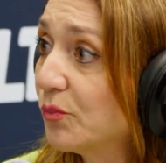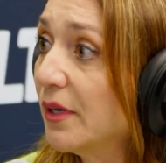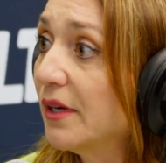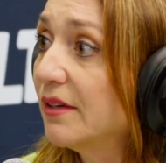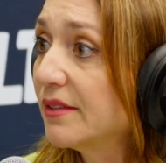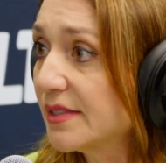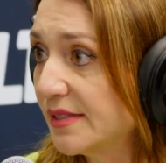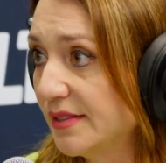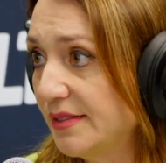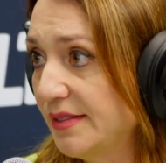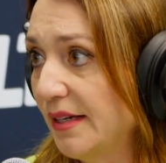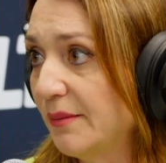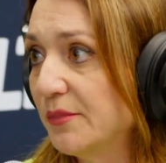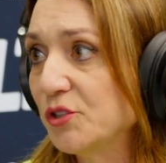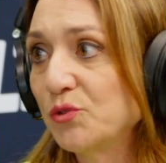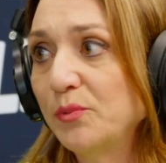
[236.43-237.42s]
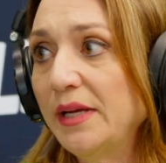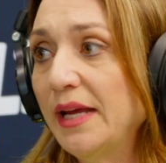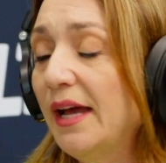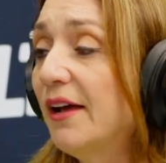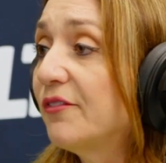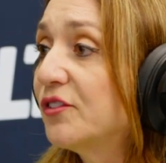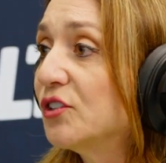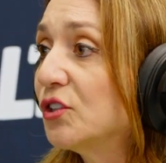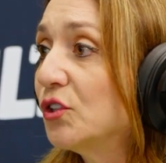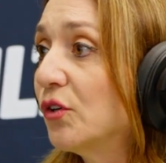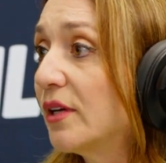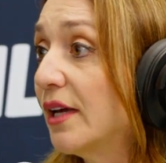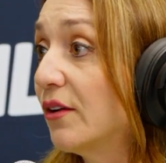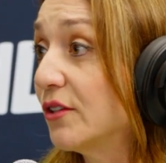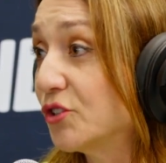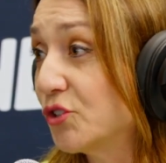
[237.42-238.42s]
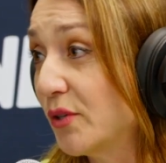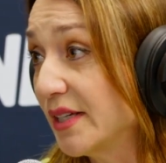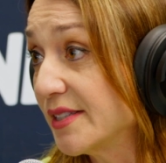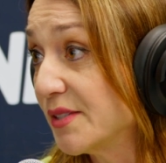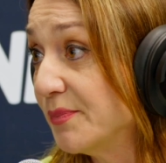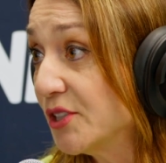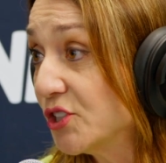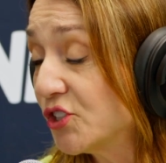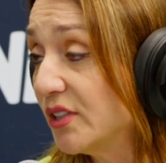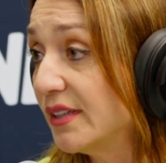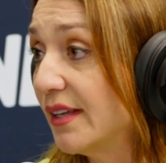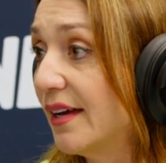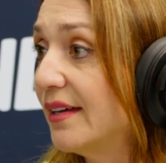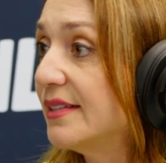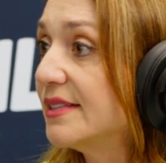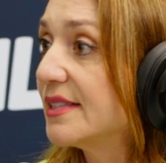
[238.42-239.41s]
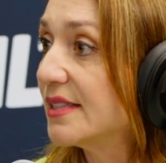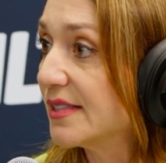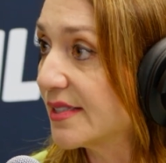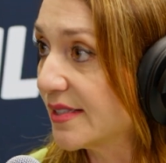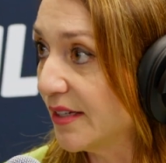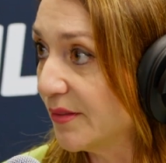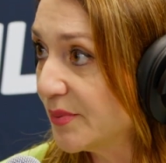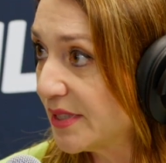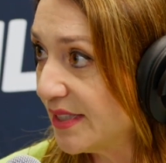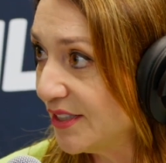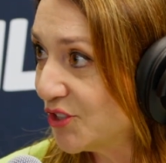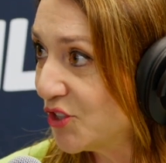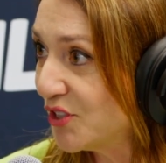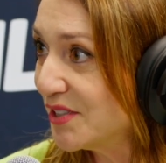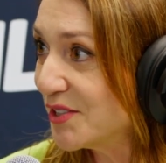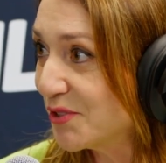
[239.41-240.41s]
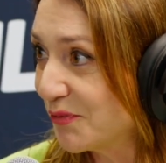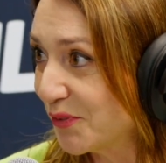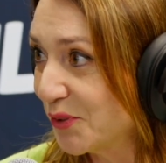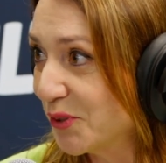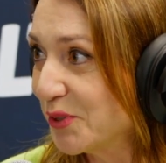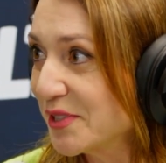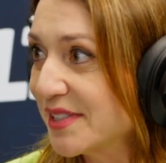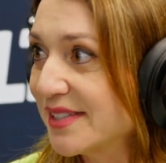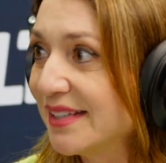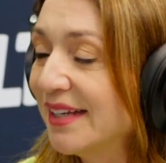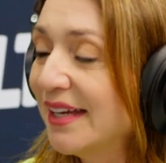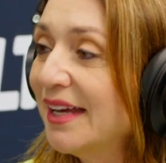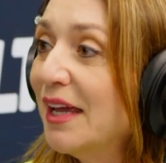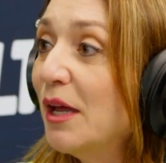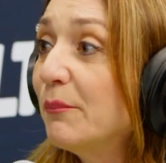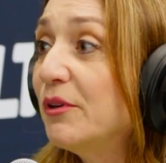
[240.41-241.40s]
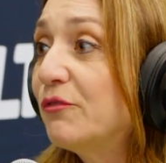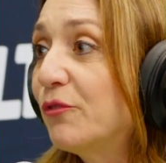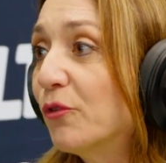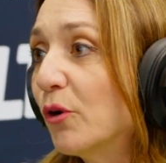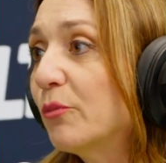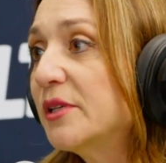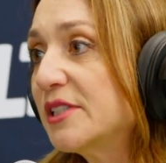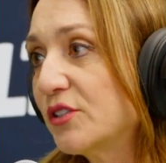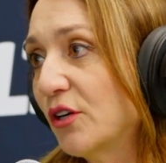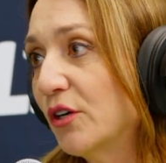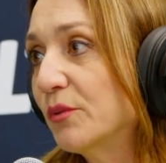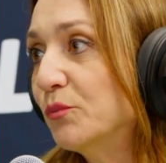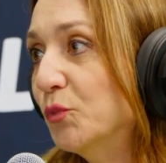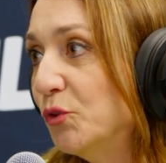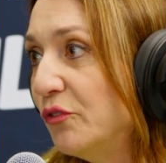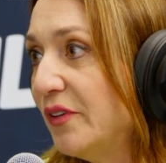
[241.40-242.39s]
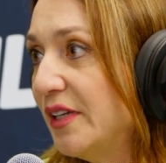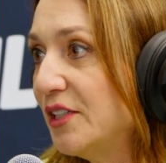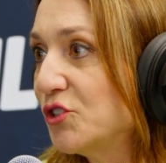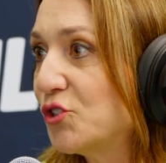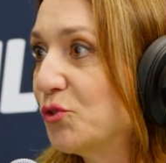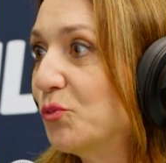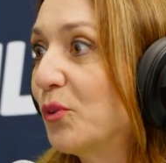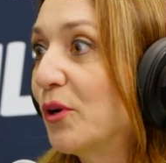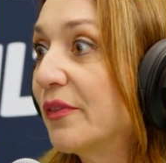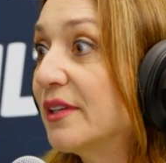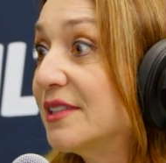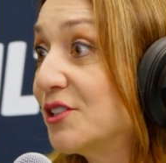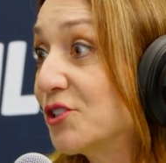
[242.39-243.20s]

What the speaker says: Where is the damage? We have to look at our transmission lines and substations first before we start moving to where the